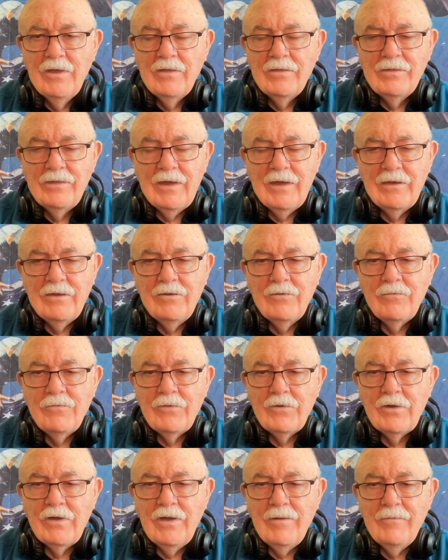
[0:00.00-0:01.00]
Thank you
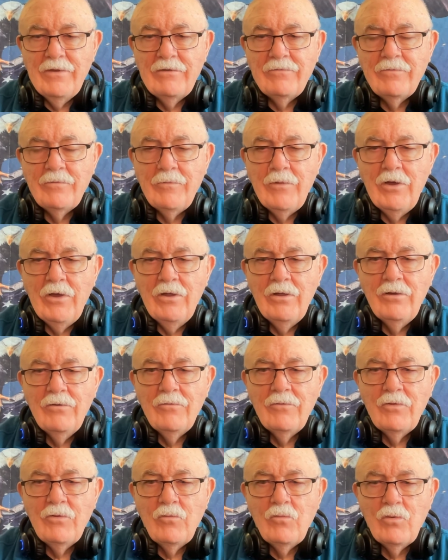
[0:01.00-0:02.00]
for coming from all
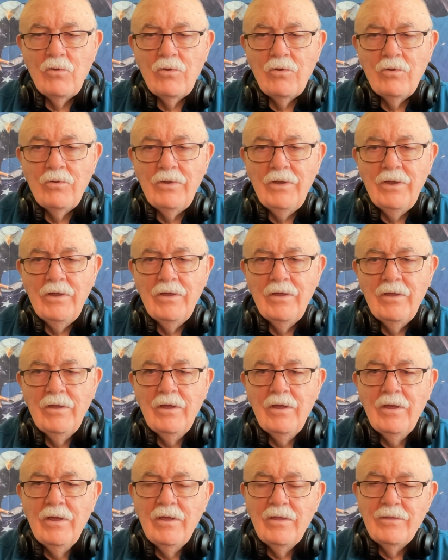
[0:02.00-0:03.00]
over the world.
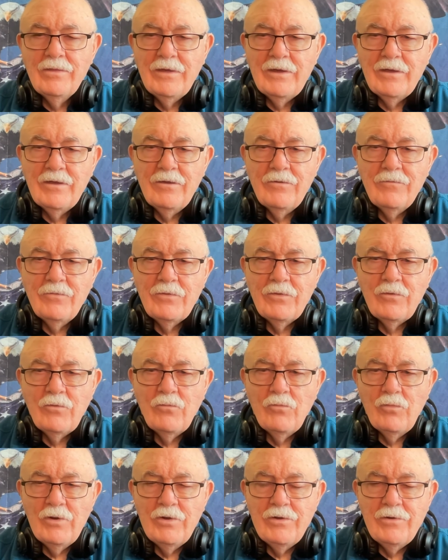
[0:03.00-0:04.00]
Thank you for the
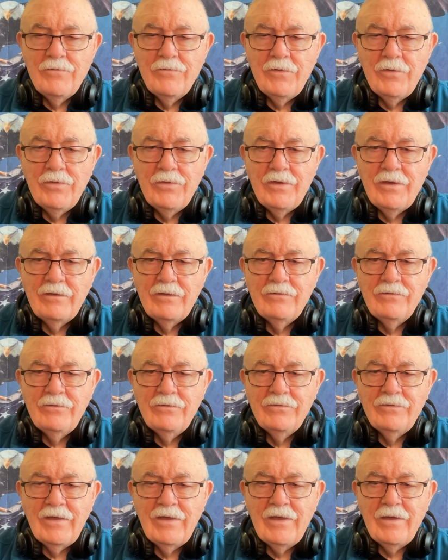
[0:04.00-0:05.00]
wonderful things you
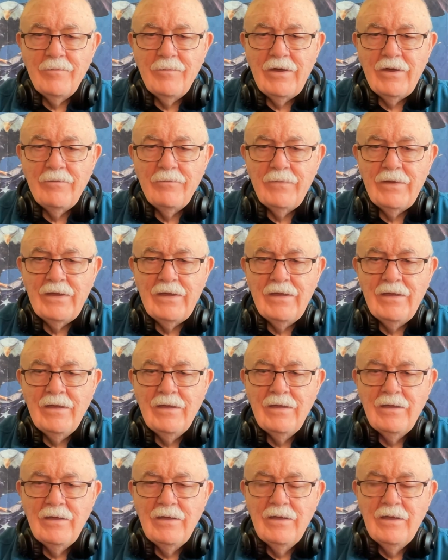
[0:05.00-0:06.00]
say about me.
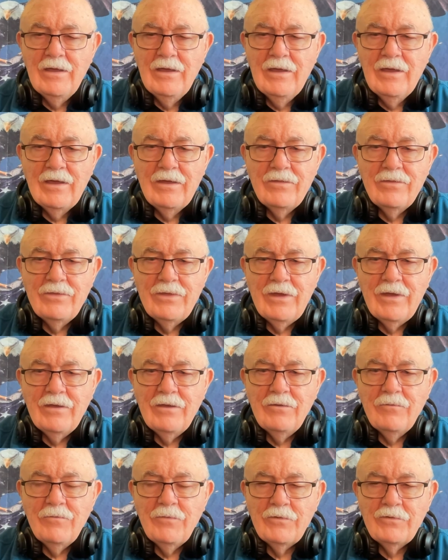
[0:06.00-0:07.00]
And
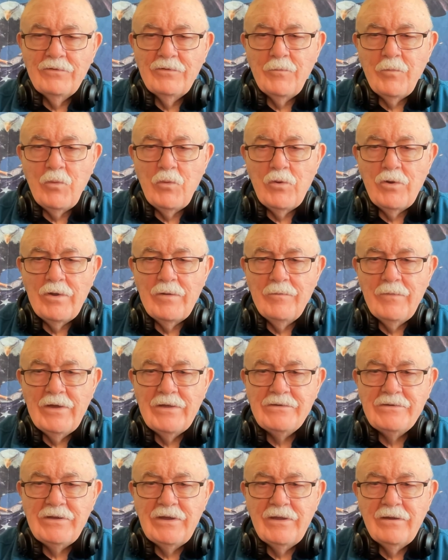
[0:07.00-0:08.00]
thank you for supporting
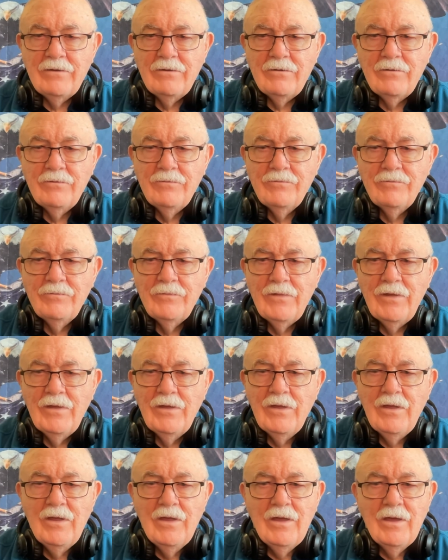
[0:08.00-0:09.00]
my channel.
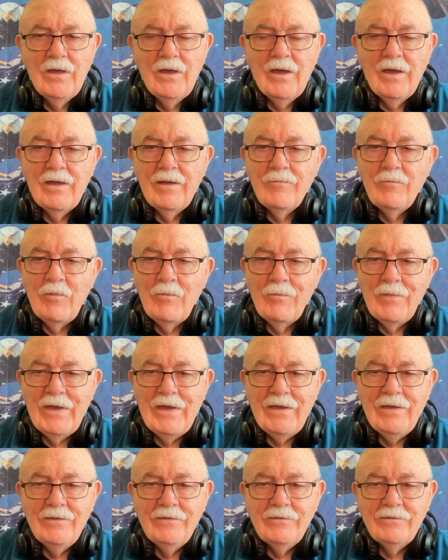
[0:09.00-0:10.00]
I am
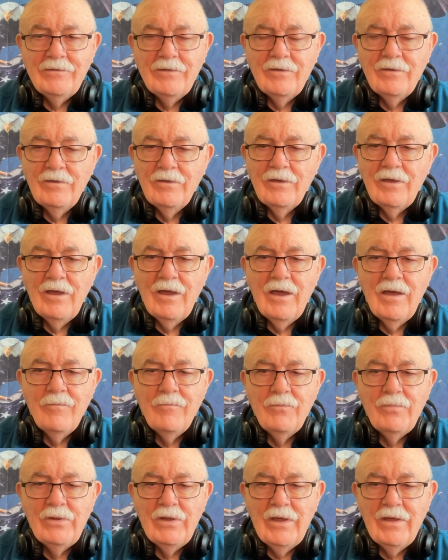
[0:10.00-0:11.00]
amazed,
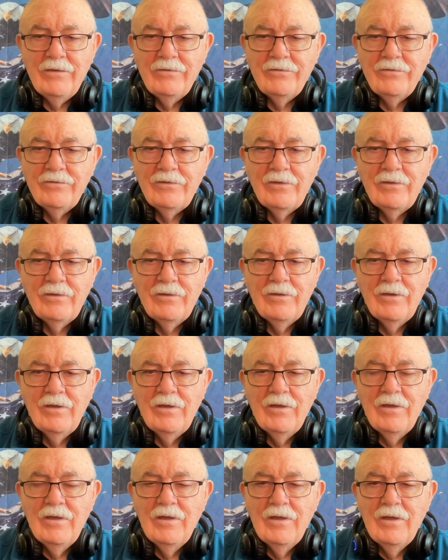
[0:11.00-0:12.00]
I'm blessed,
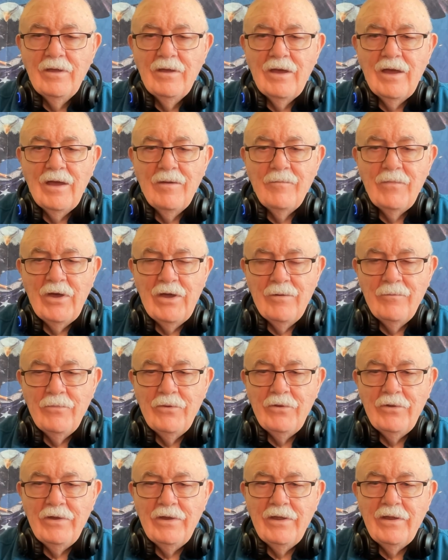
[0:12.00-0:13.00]
I'm
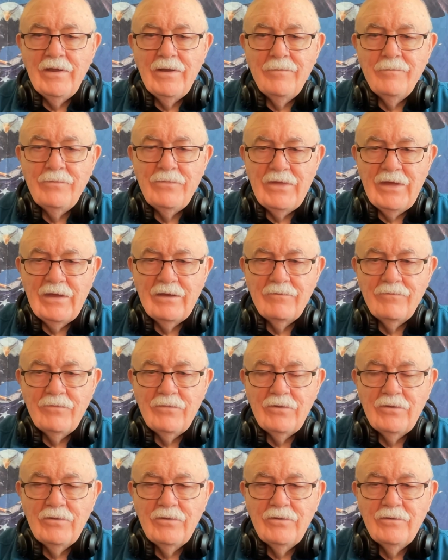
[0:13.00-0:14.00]
humbled, and I'm
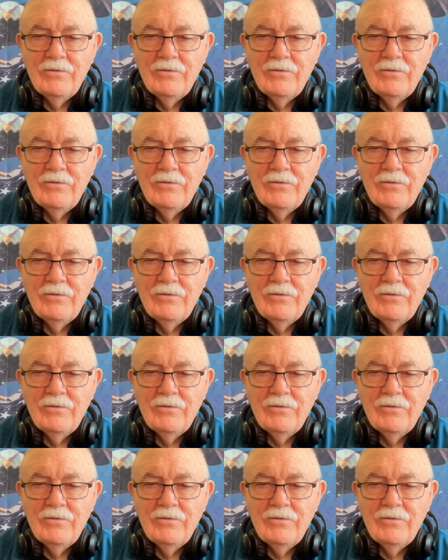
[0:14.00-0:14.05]
thankful.